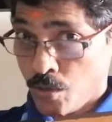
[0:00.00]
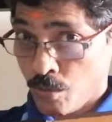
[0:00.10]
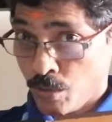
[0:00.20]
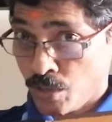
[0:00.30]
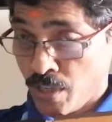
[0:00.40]

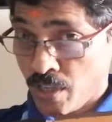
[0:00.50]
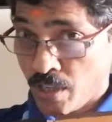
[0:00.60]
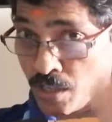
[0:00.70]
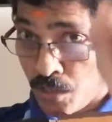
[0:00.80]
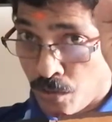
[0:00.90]
your thing
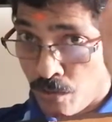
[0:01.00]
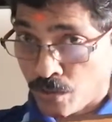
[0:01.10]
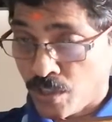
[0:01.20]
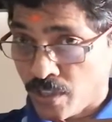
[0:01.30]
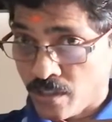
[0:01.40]
and your
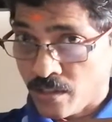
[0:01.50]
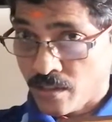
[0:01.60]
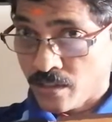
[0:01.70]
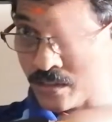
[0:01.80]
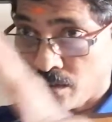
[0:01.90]
thing.
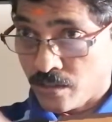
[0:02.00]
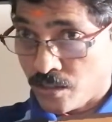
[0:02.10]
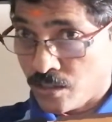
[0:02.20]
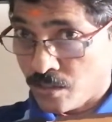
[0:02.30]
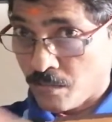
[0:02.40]

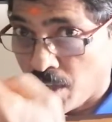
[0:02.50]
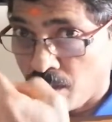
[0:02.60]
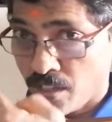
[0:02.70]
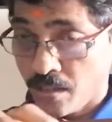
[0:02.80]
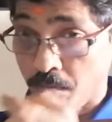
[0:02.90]
This is my
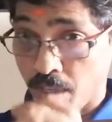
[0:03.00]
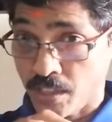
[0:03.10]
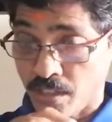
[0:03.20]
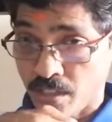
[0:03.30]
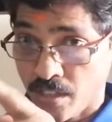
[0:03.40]
thing and my
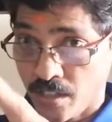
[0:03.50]
thing.